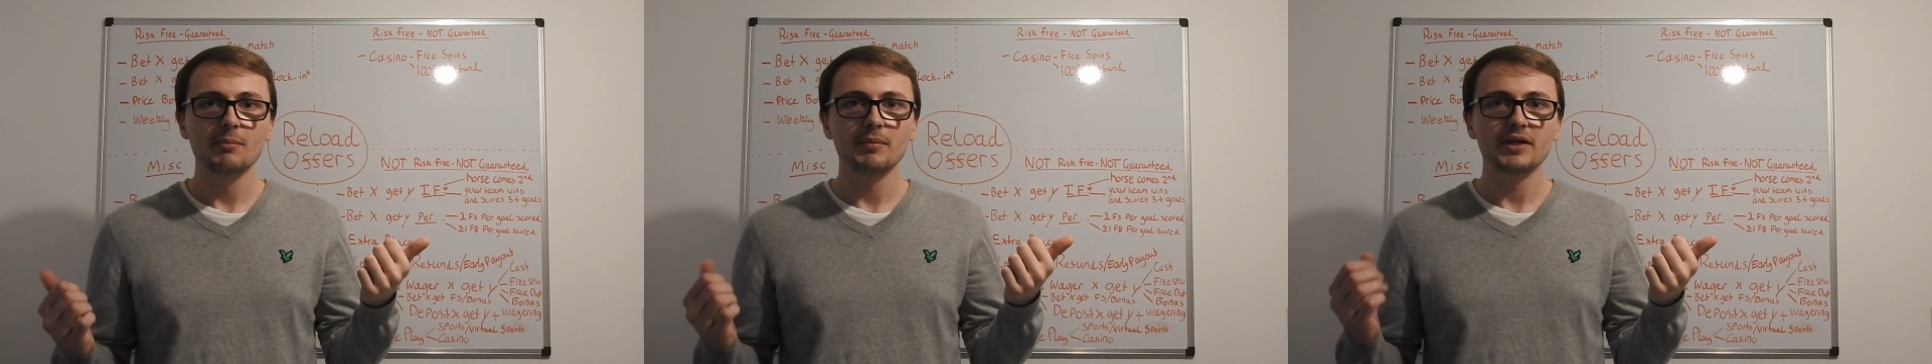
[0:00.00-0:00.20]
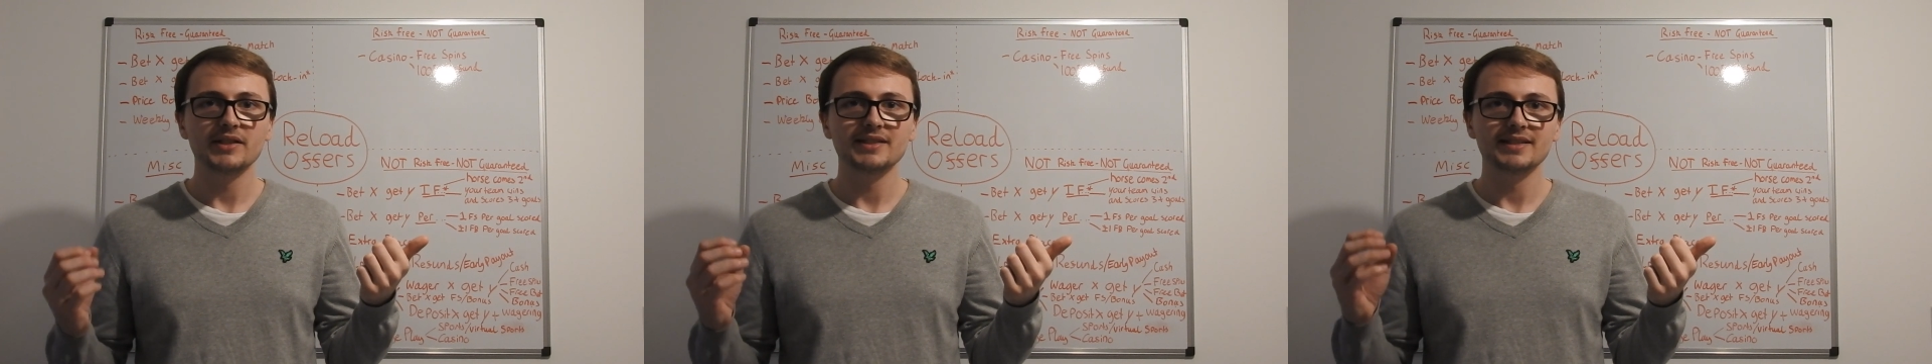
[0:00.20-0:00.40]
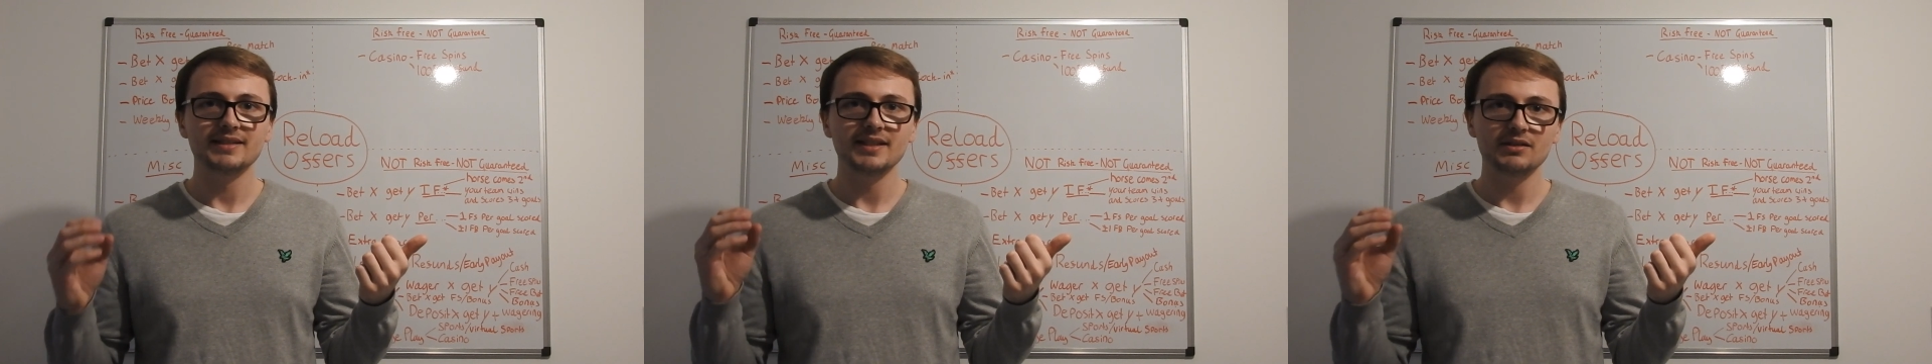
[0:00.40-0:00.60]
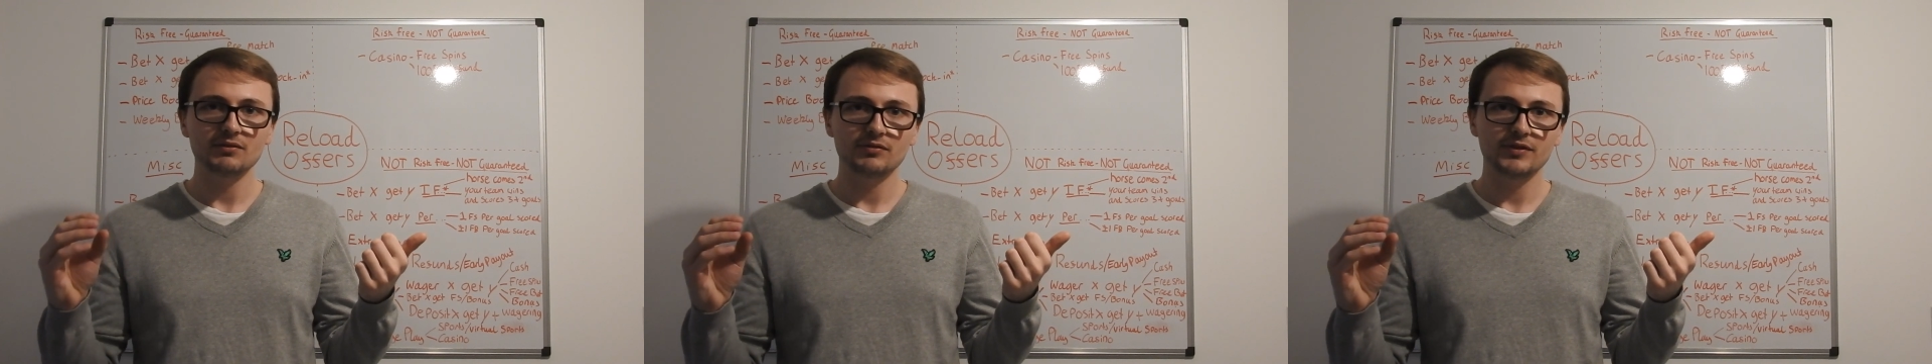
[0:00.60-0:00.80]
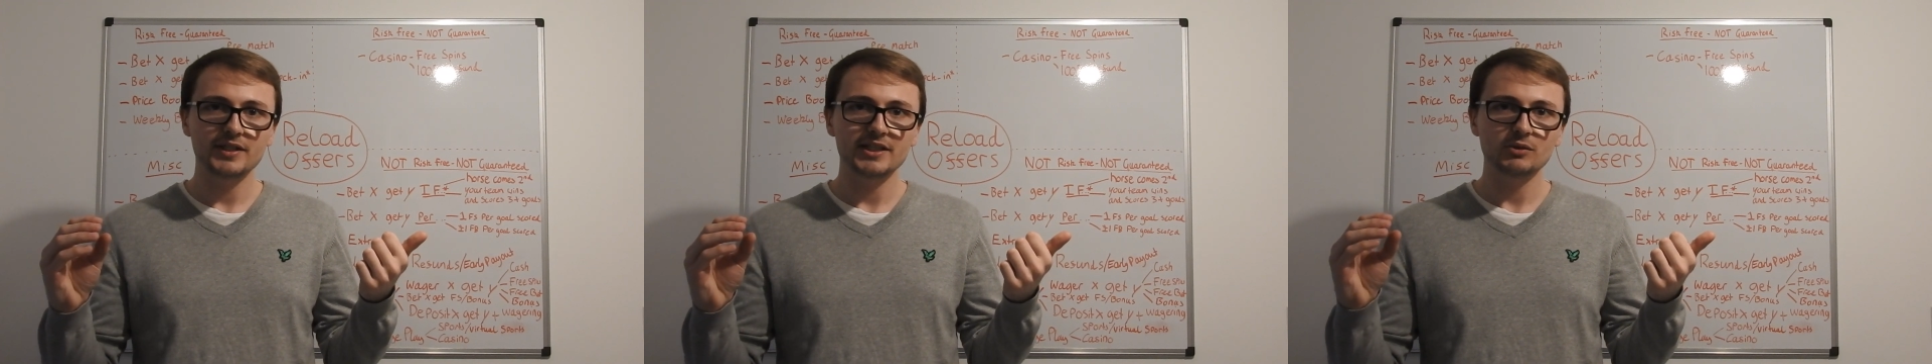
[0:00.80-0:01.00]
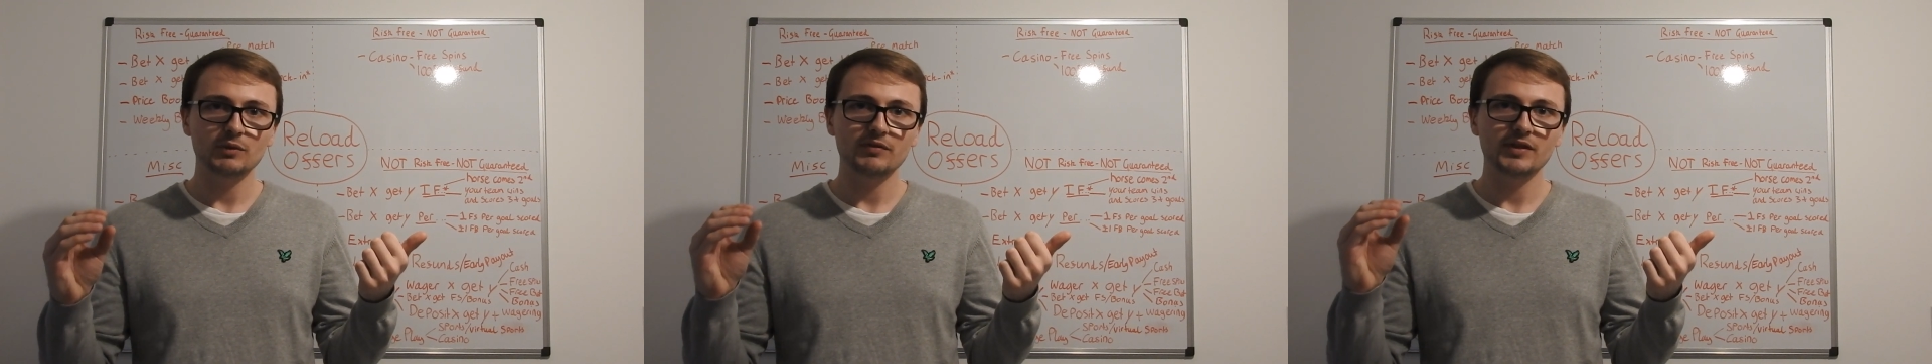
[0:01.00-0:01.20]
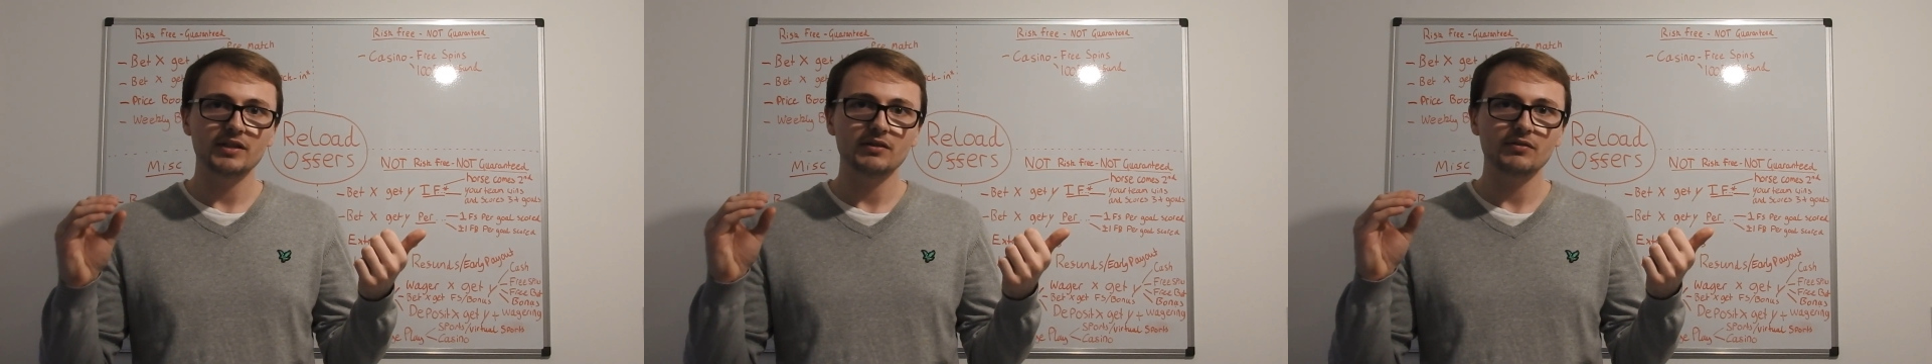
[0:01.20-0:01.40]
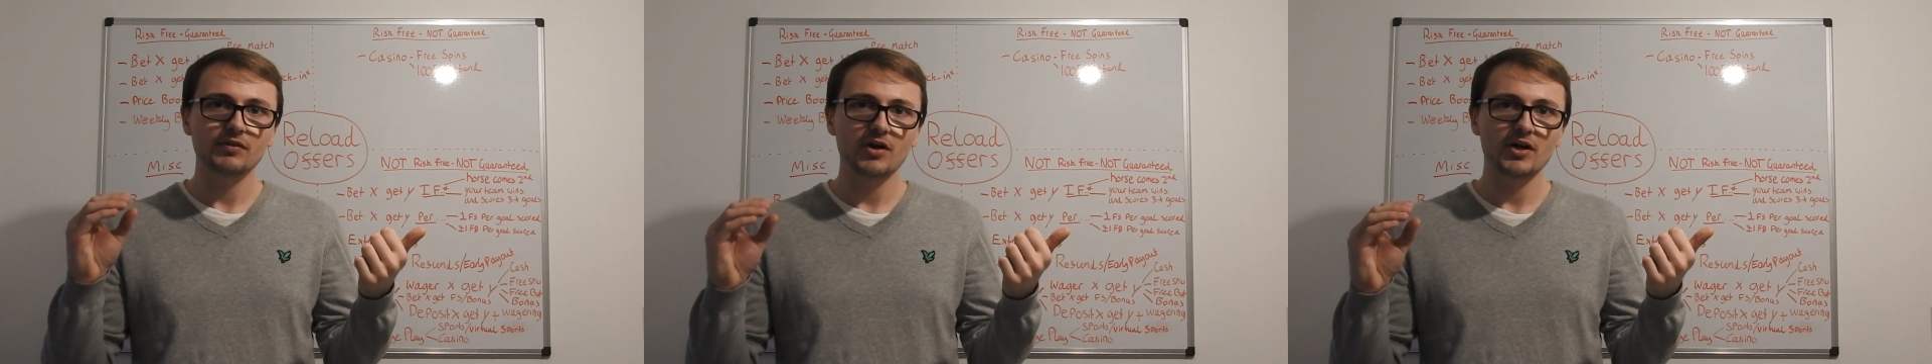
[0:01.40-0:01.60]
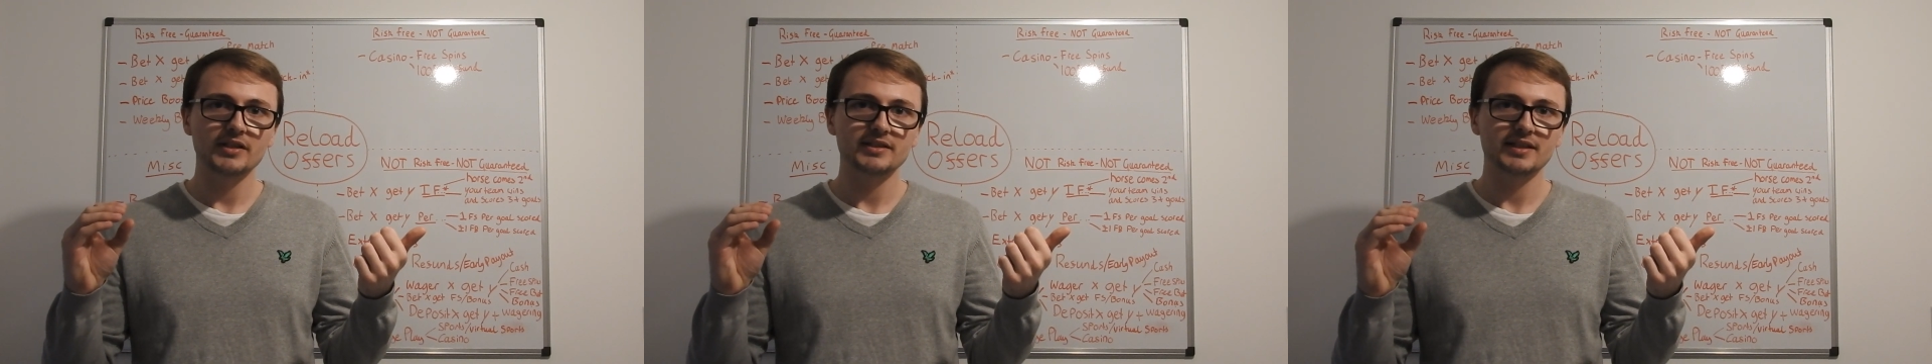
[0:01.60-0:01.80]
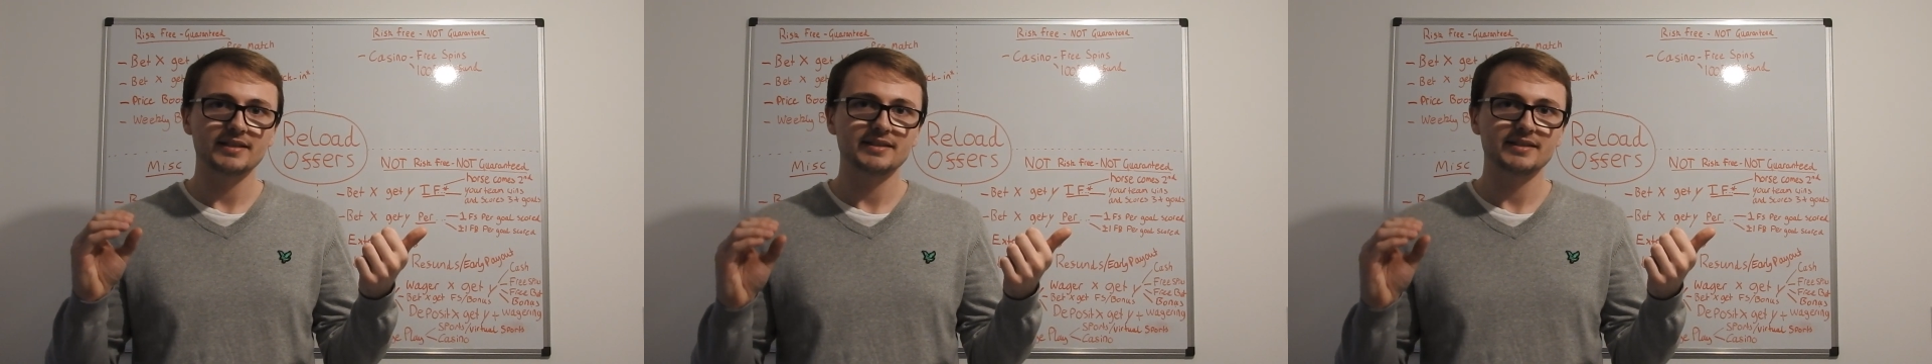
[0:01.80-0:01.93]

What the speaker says: because it didn't finish within the 1st,